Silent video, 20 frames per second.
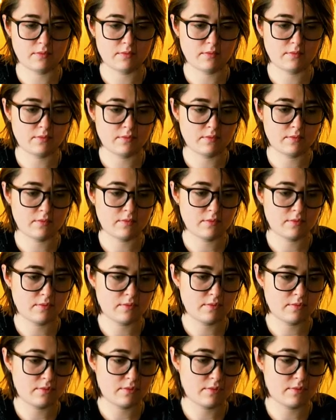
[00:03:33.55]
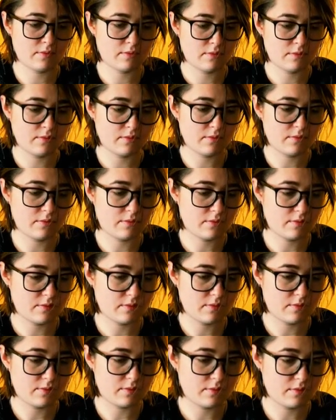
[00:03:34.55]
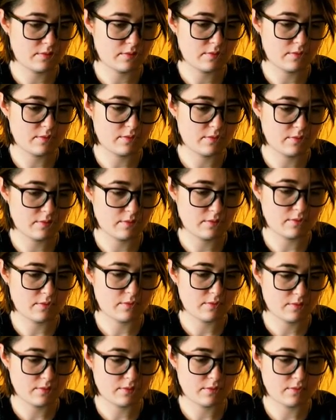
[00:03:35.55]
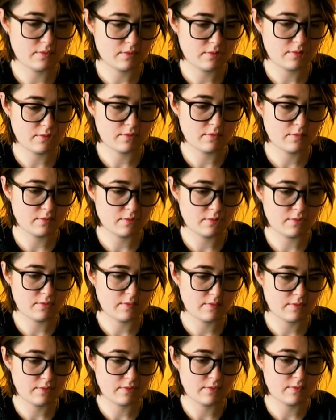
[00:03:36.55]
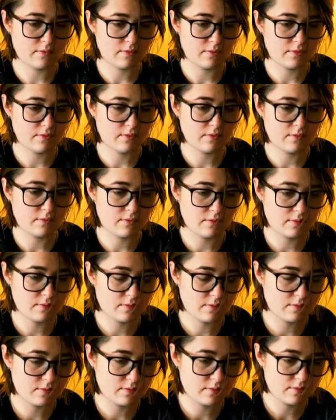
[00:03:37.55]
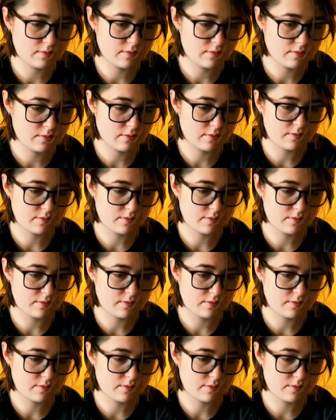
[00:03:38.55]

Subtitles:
[no speech]